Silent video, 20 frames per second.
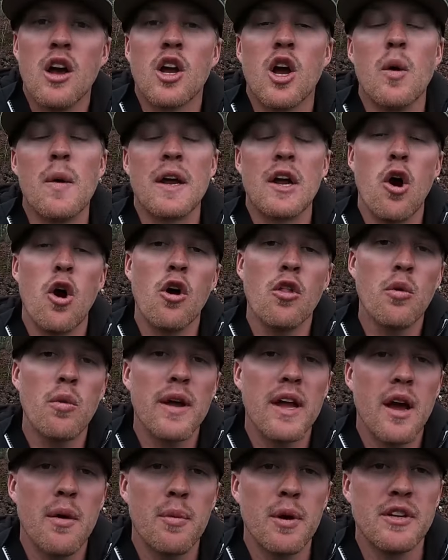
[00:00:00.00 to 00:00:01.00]
going all the
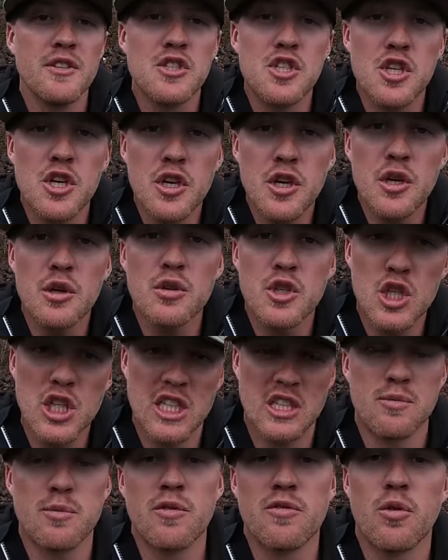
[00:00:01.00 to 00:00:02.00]
way up until
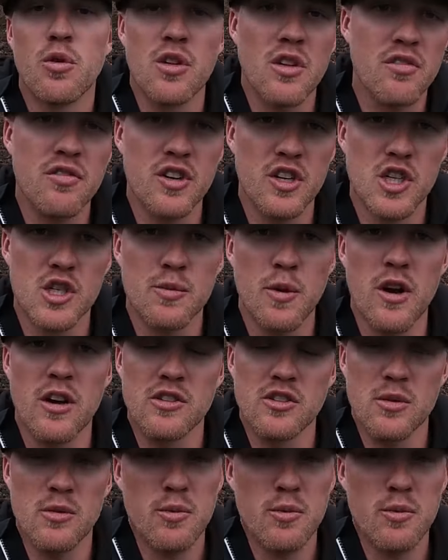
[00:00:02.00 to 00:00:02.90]
just before the fish spawn.